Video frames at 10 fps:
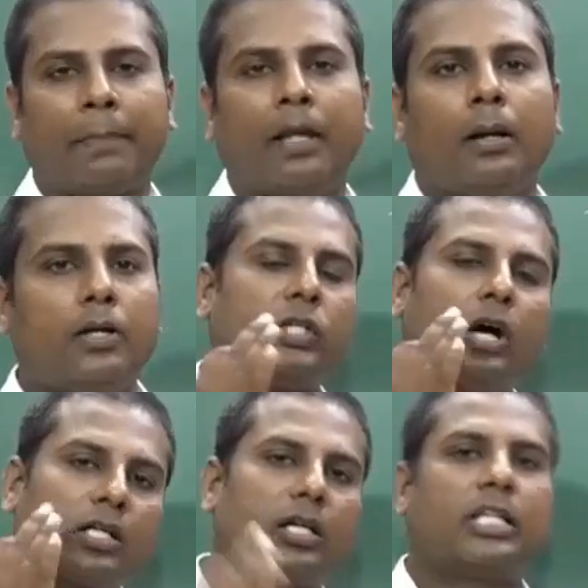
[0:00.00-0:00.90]
name. You
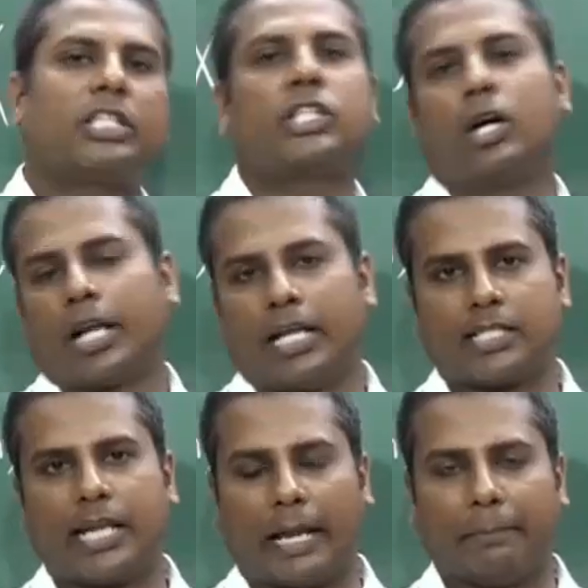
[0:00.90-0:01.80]
should not cut short
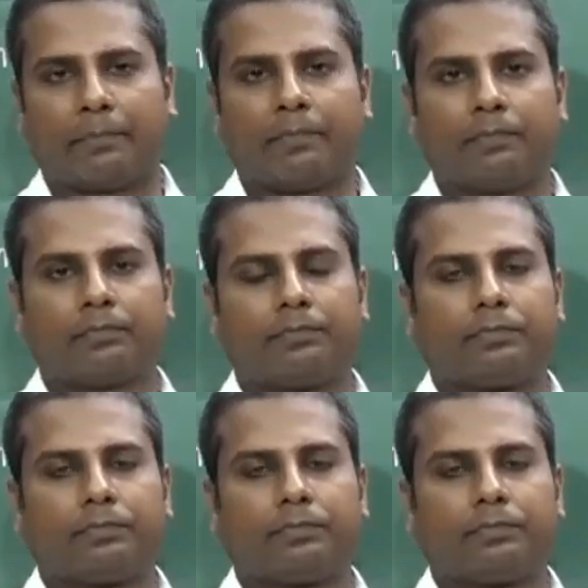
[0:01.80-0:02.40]
his name.